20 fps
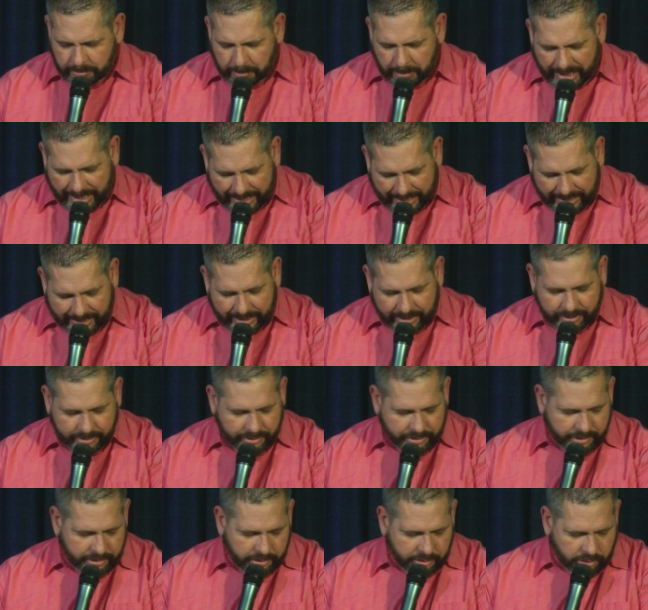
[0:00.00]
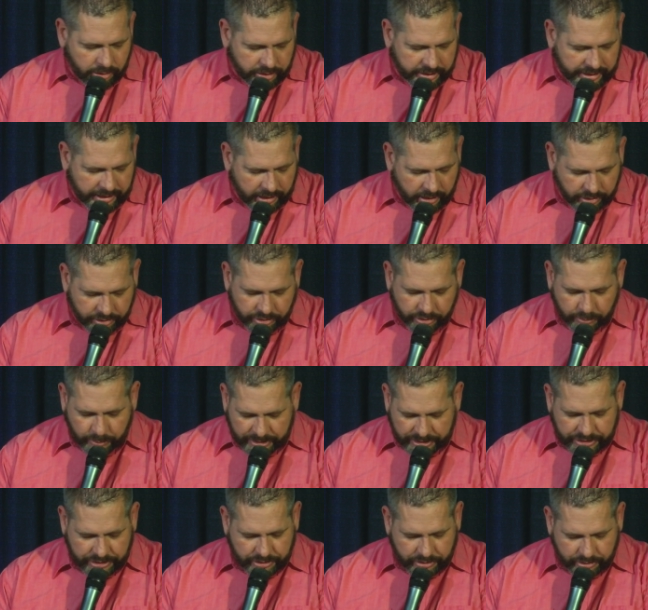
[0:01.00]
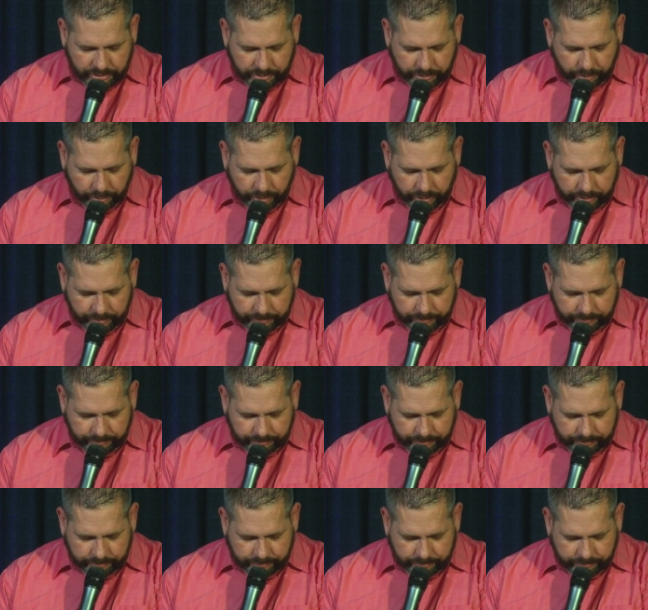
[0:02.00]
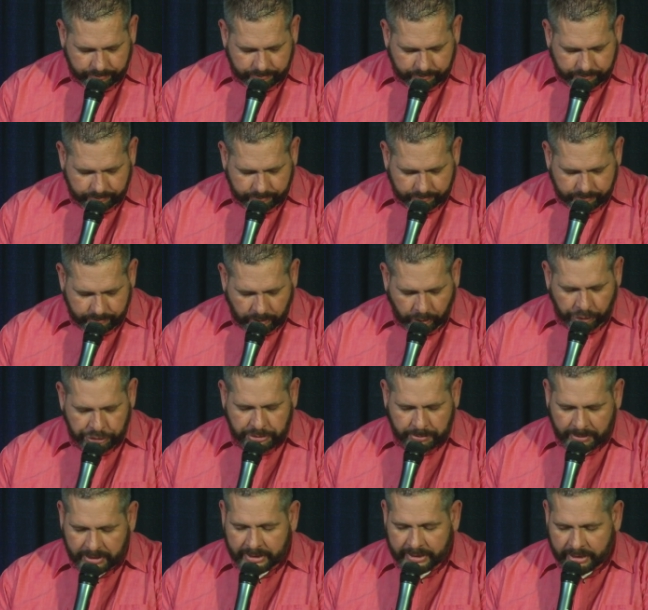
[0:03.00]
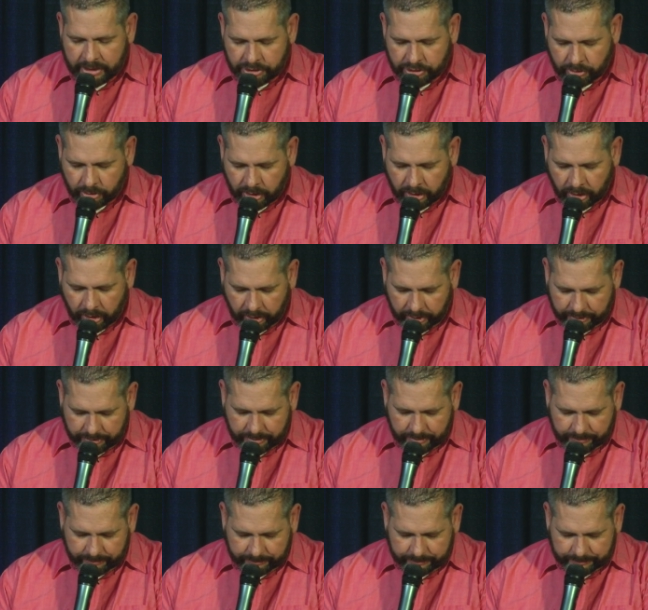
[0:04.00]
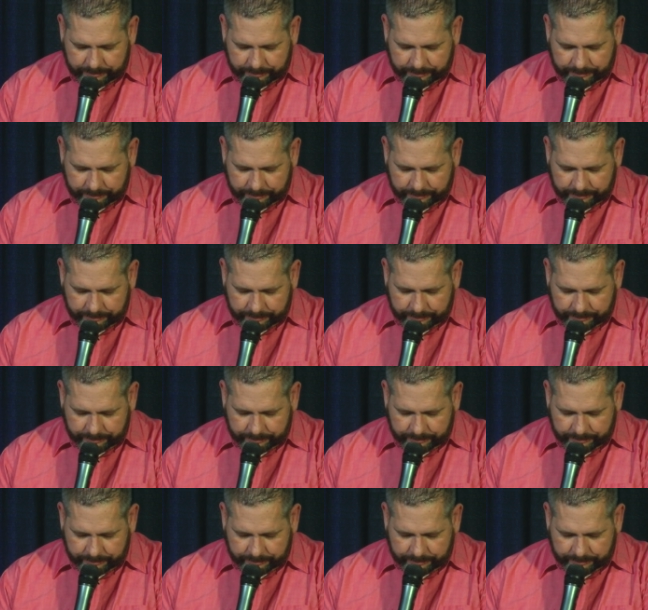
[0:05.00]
mind and her characteristics, Lord, ultimately into her heart.